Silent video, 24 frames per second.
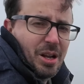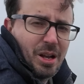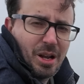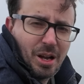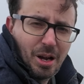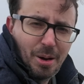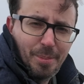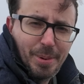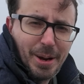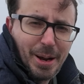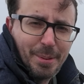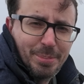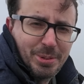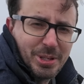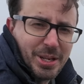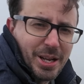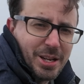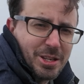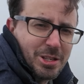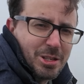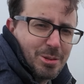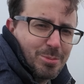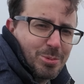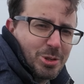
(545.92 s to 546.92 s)
I'll be able to
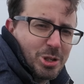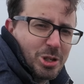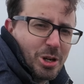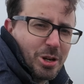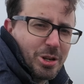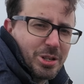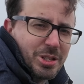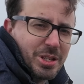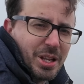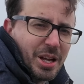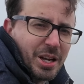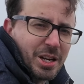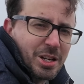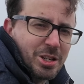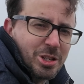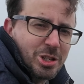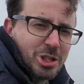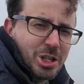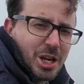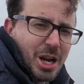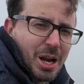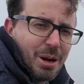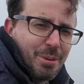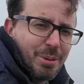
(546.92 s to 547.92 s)
get some shots that I can
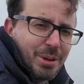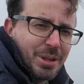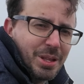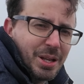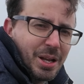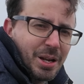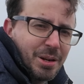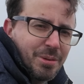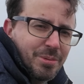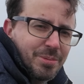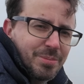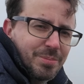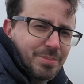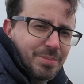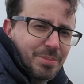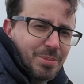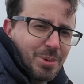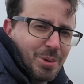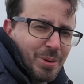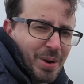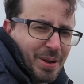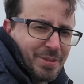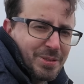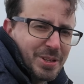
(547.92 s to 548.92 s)
share with you. But
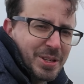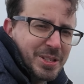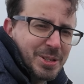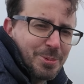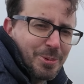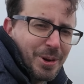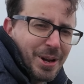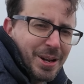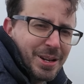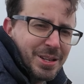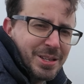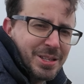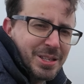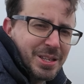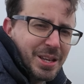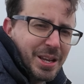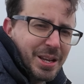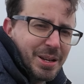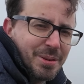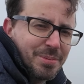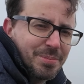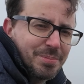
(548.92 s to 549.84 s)
we'll have to wait and see.